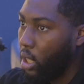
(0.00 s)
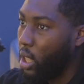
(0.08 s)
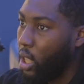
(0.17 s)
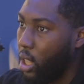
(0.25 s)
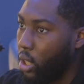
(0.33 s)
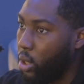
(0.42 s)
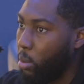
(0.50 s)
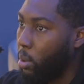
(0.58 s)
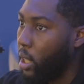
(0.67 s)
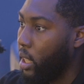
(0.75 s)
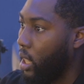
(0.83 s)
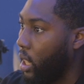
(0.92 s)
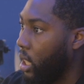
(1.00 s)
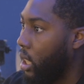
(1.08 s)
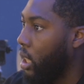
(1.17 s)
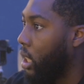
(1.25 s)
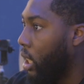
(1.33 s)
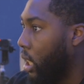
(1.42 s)
I literally played that in.
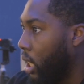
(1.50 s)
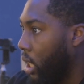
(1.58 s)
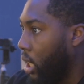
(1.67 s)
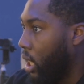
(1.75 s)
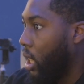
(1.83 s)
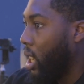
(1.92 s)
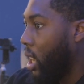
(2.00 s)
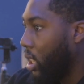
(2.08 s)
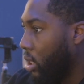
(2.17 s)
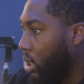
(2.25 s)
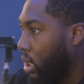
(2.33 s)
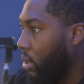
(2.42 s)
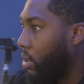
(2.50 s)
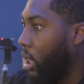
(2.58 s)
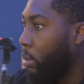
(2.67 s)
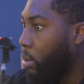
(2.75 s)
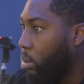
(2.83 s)
And you got this vibe.